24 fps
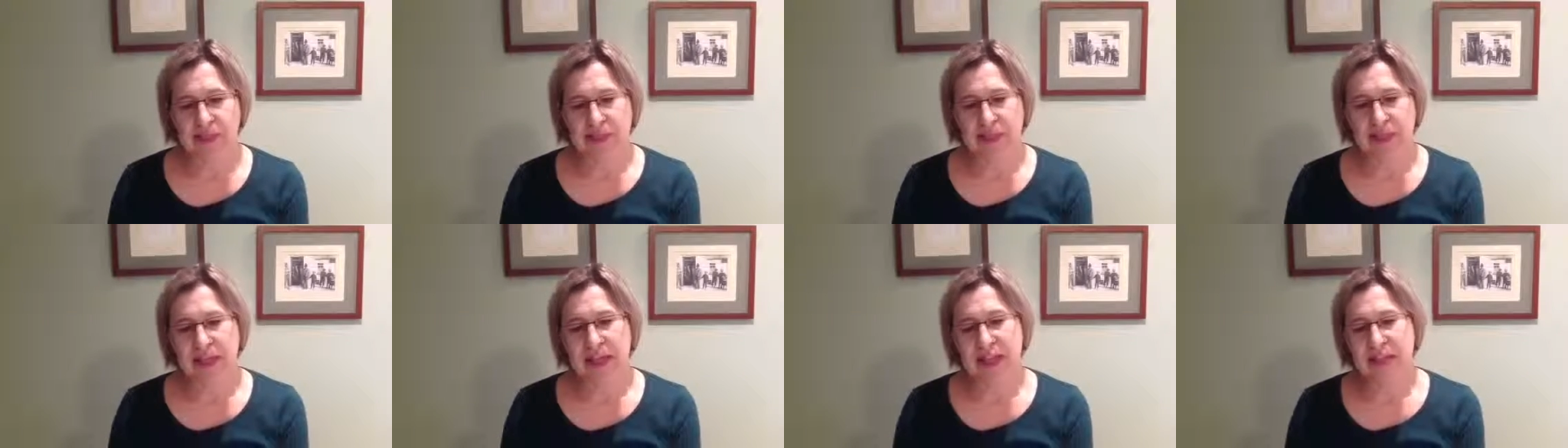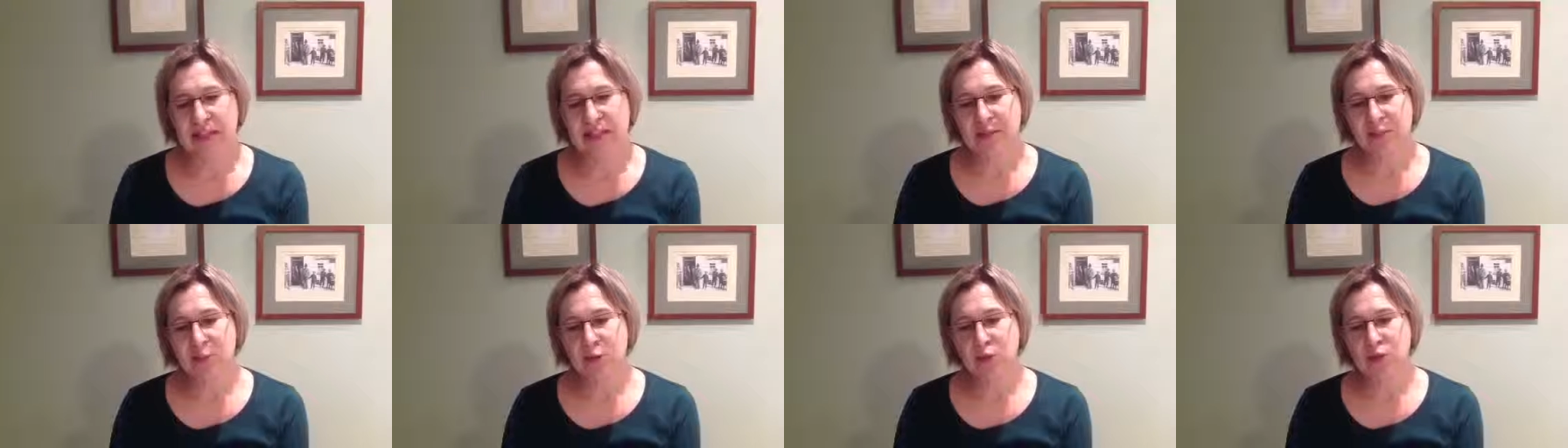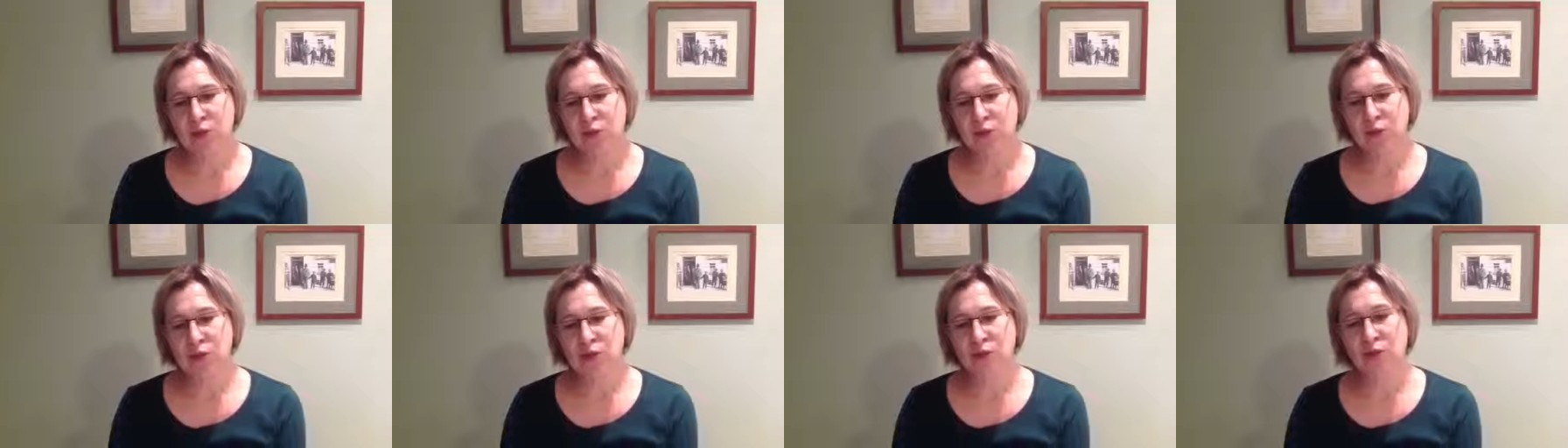tends more
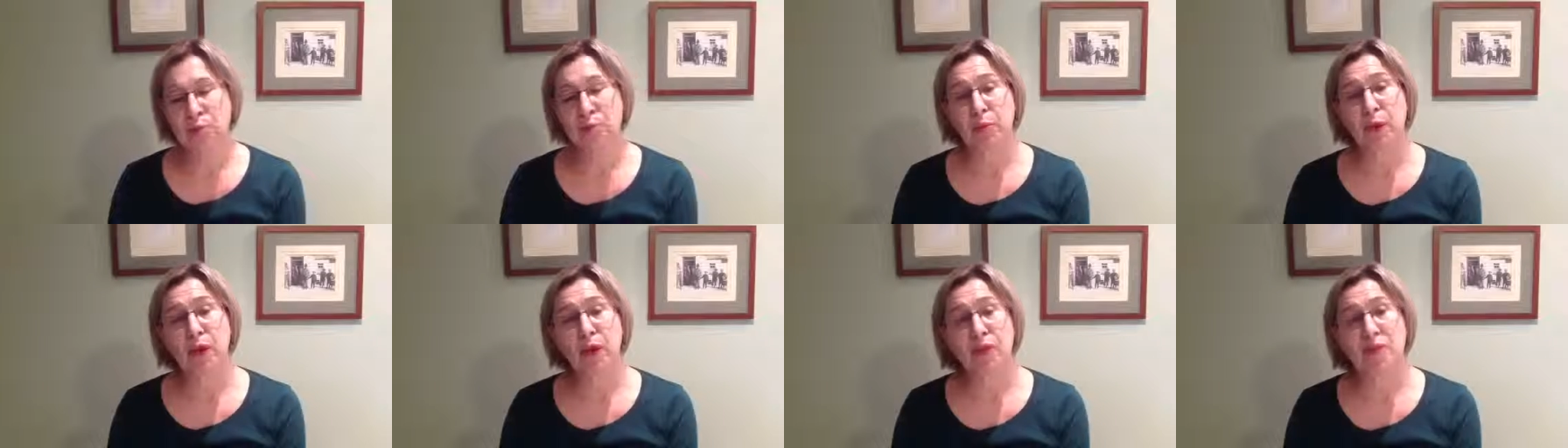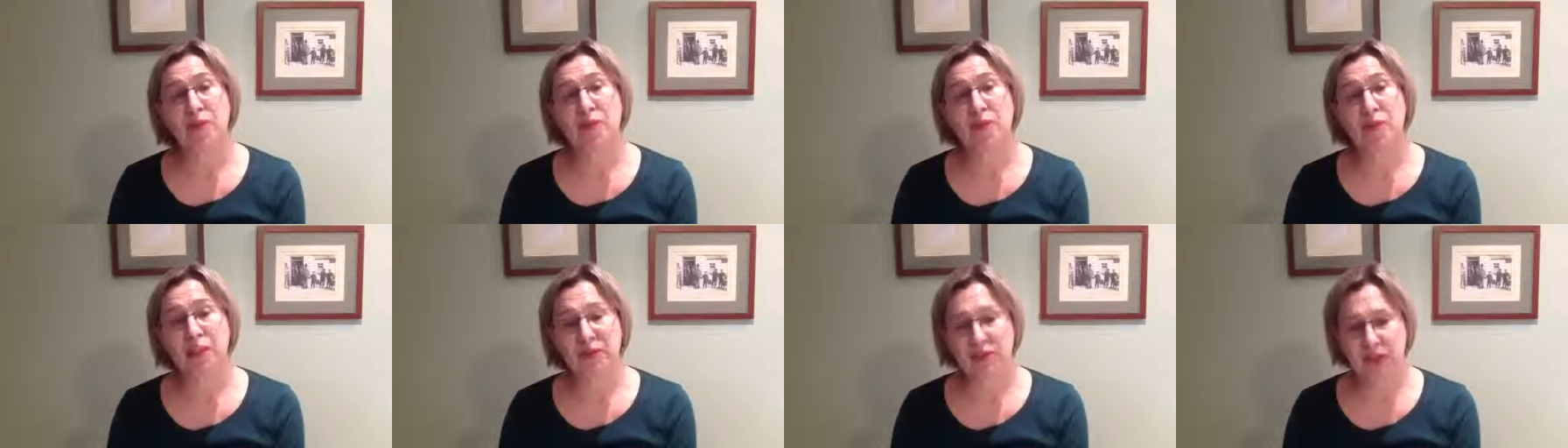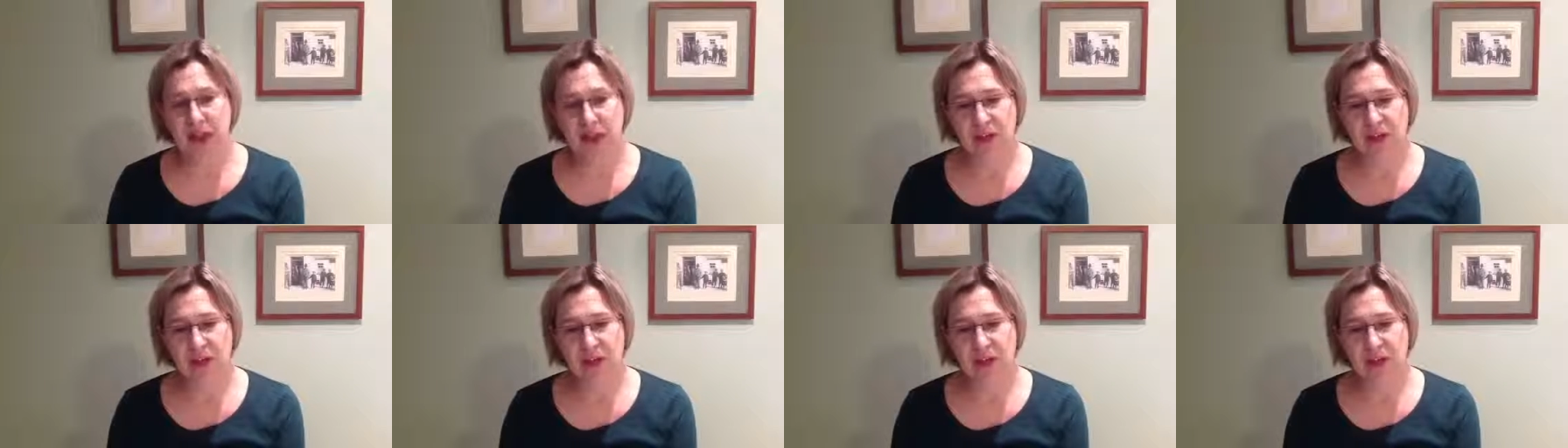towards a positive,